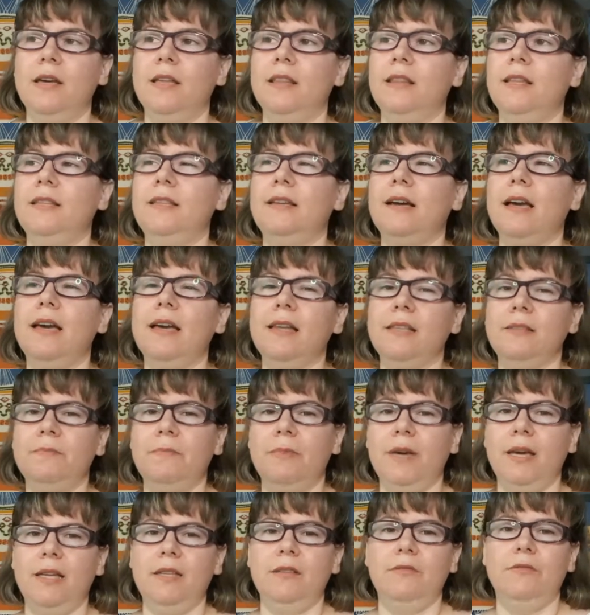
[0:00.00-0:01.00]
that I had
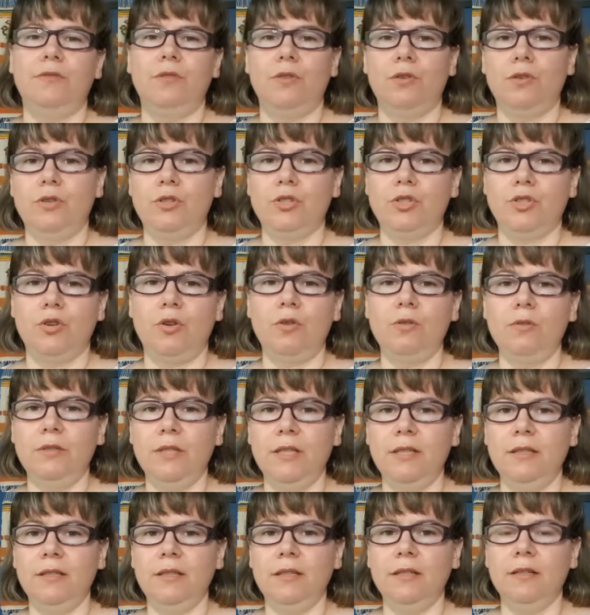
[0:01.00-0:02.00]
made for shawl
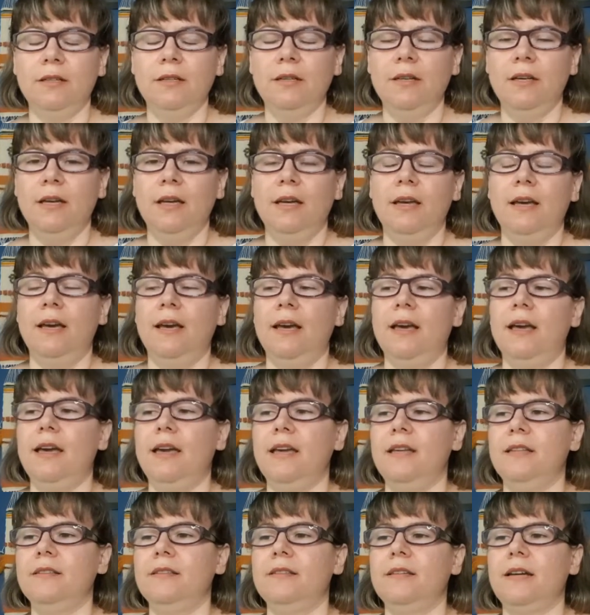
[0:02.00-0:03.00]
knitting,
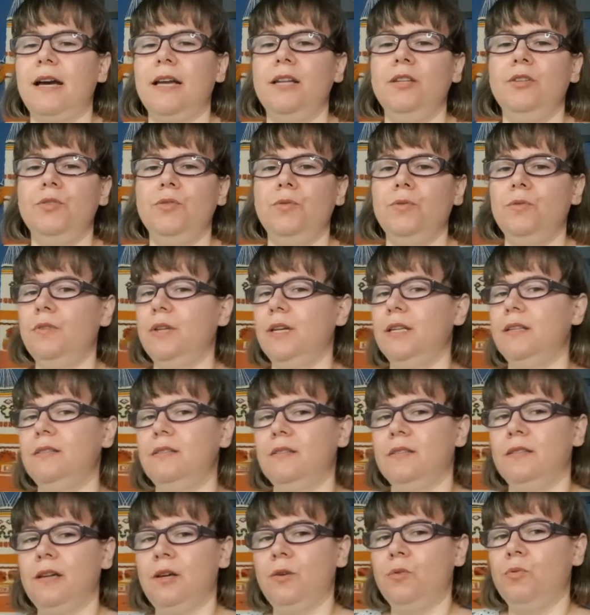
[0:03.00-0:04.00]
and I knew
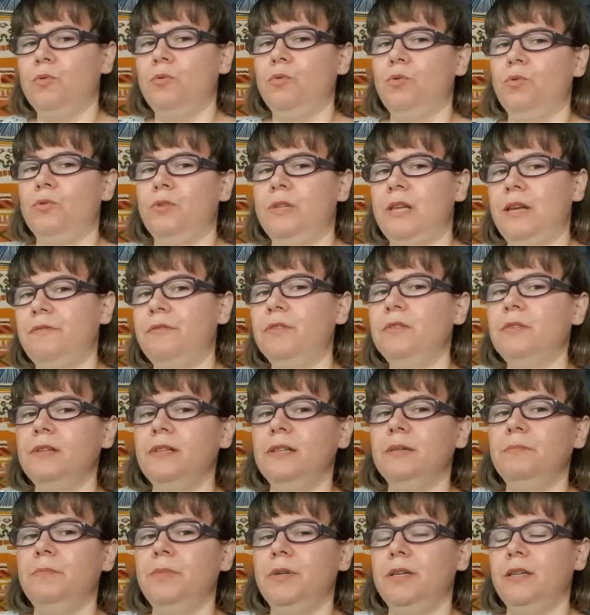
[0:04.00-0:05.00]
that there will
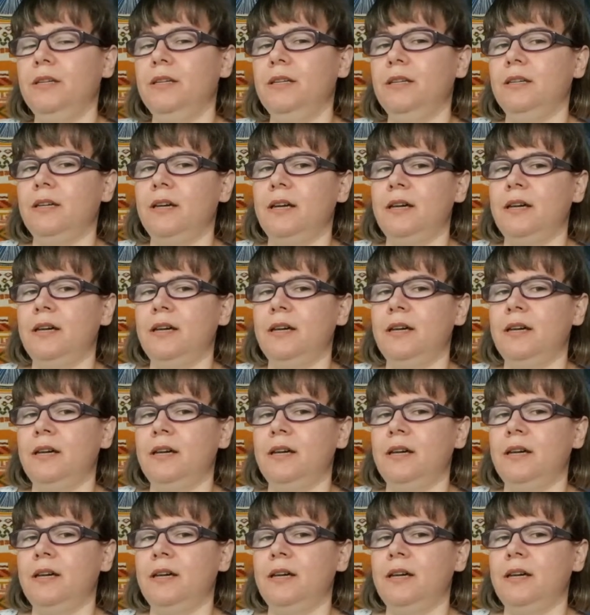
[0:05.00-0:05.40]
definitely be